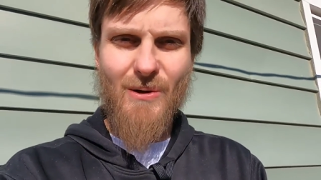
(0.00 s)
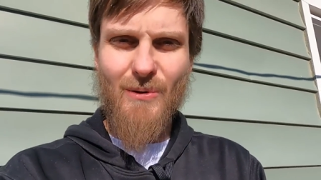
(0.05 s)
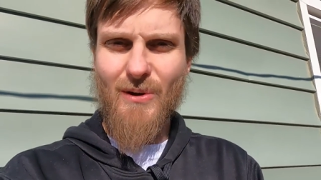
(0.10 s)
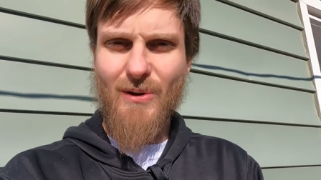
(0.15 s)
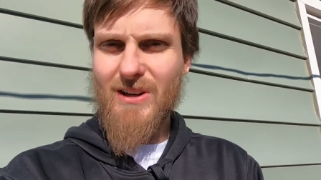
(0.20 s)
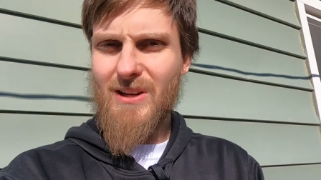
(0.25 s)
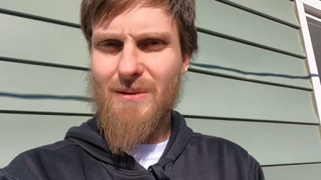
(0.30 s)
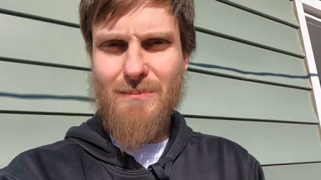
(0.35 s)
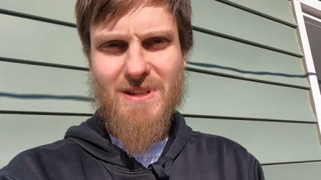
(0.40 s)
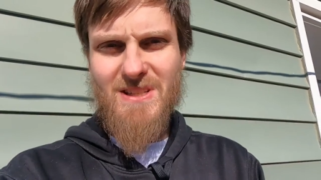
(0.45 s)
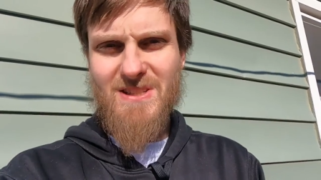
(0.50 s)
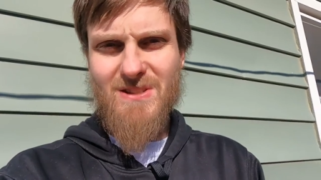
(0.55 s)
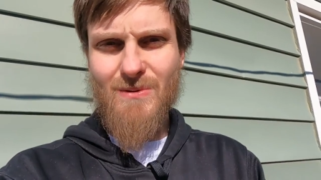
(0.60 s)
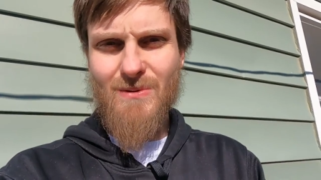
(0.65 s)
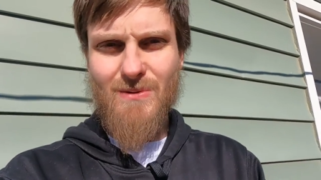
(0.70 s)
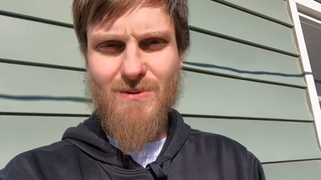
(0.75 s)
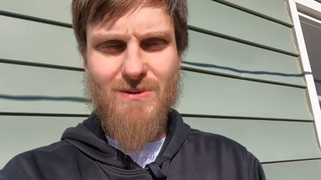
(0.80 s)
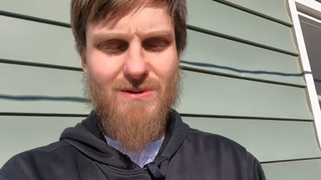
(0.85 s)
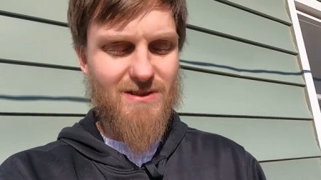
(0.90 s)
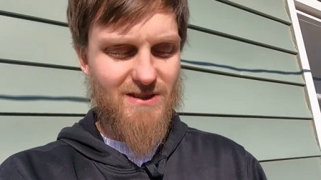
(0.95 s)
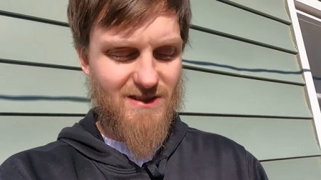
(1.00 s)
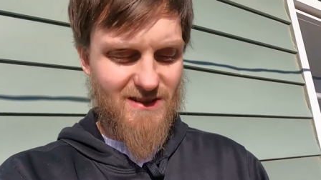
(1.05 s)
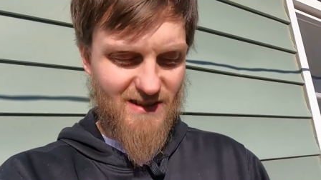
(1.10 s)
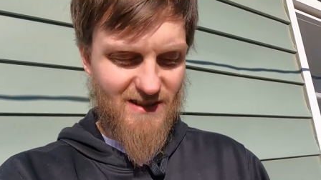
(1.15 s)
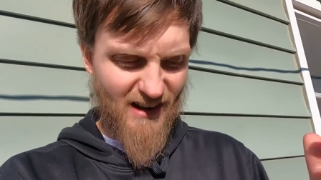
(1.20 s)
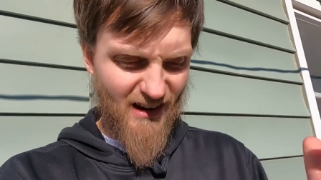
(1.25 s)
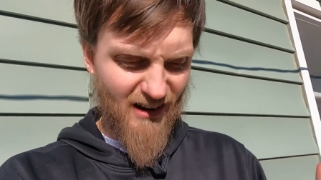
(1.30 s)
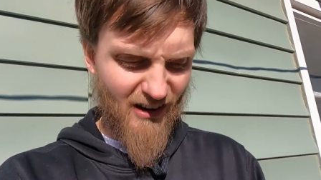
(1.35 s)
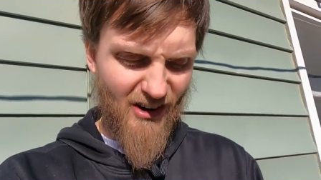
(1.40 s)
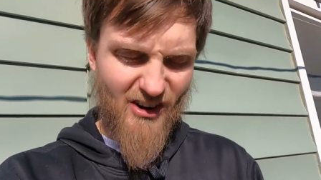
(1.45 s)
what could be so
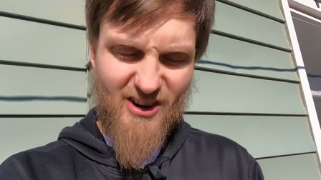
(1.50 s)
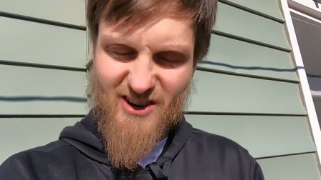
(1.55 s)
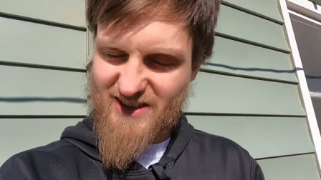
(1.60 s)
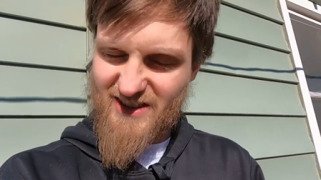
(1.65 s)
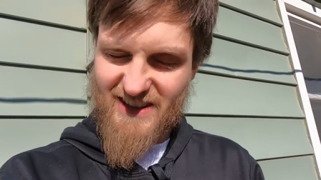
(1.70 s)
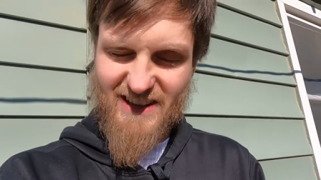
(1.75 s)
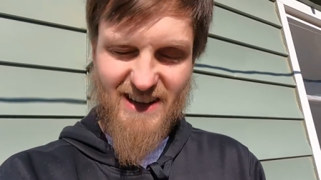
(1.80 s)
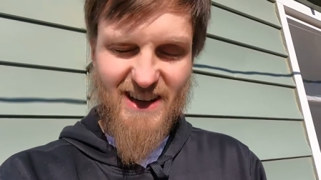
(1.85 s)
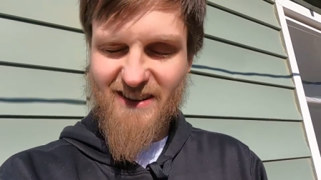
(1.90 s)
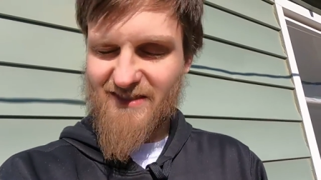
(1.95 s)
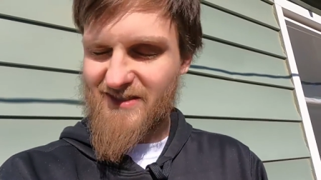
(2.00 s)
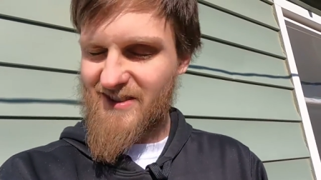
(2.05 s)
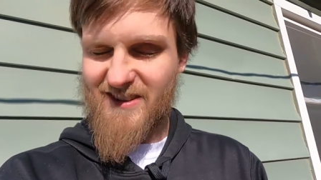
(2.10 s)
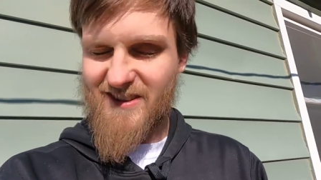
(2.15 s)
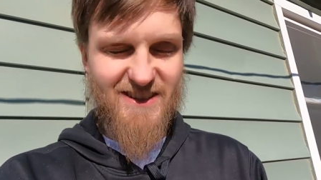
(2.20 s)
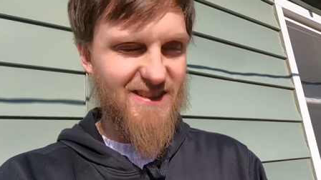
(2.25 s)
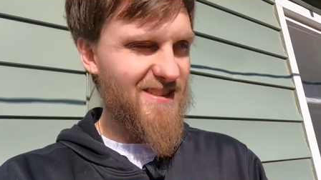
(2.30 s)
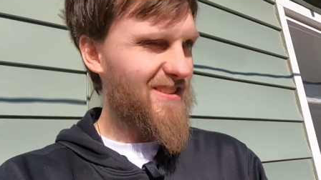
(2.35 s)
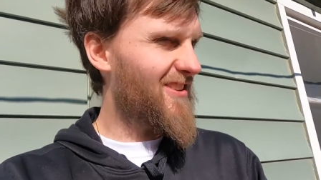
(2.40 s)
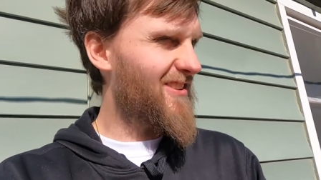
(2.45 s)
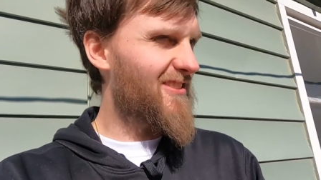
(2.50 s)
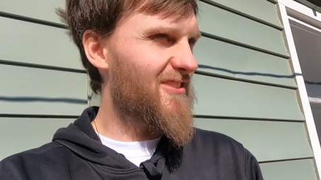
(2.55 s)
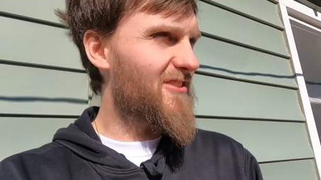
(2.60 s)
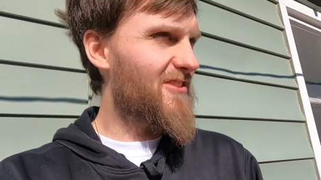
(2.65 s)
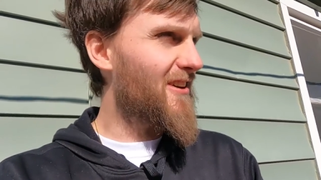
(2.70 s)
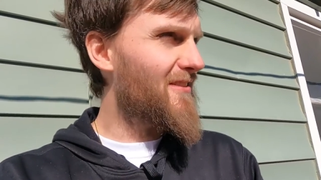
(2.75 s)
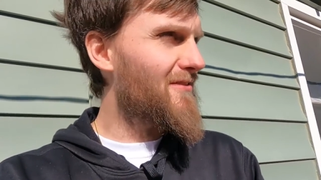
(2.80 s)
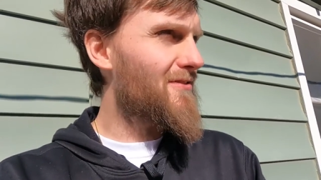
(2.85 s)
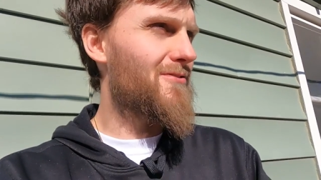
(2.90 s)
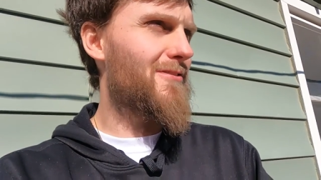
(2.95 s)
hard and heavy that's on
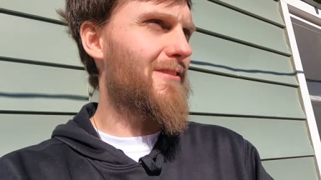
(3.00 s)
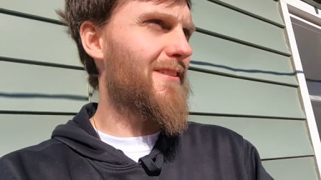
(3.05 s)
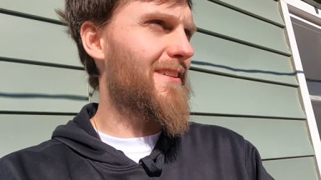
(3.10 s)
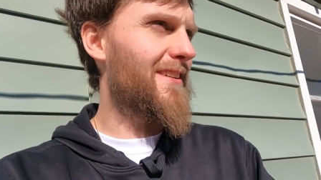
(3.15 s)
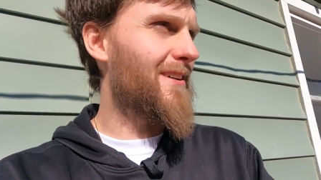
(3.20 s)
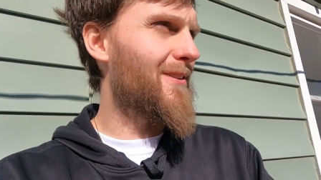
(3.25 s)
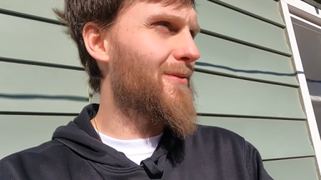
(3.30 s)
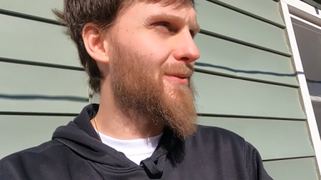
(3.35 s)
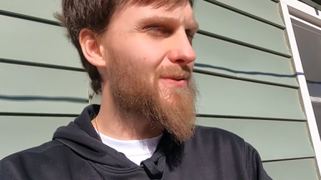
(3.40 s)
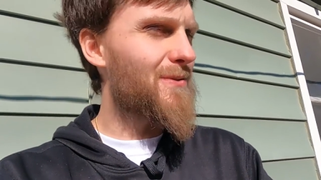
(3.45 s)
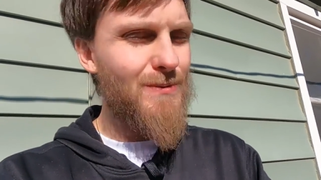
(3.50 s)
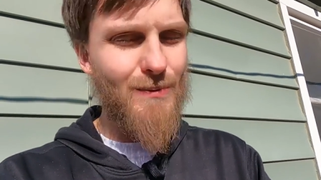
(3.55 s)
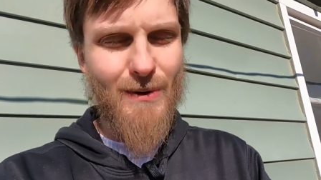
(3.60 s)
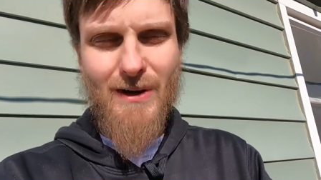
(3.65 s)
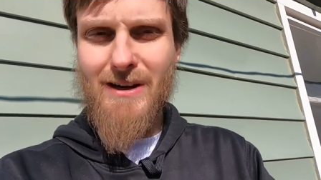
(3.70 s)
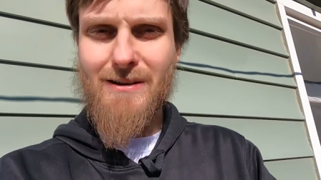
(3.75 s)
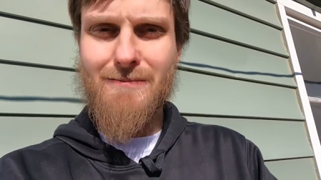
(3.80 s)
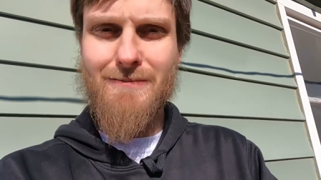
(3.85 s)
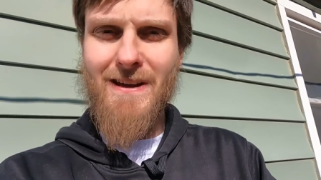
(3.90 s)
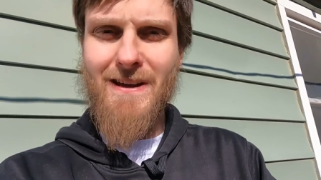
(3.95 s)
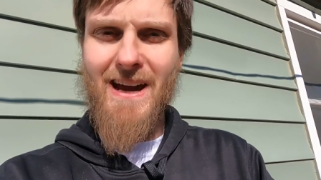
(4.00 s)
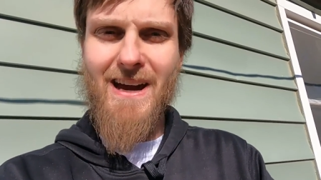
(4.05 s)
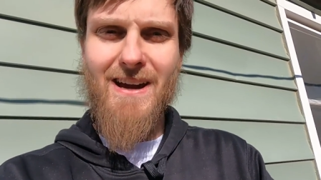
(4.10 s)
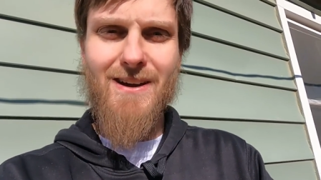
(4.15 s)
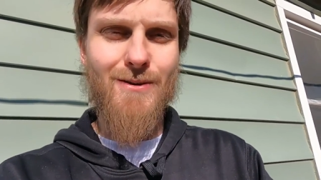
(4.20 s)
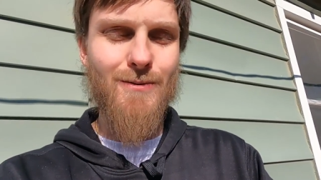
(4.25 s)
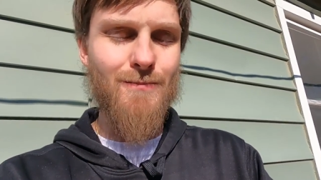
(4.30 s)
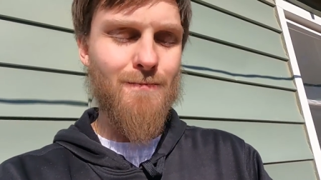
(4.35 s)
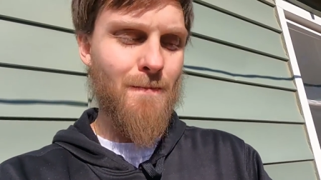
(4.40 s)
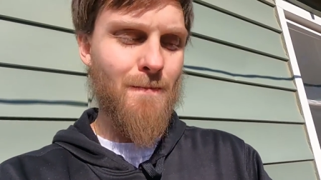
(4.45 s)
Trevor right now? What's weighing him
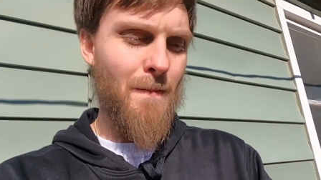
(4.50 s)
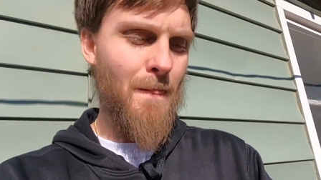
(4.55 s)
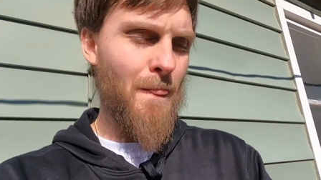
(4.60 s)
down?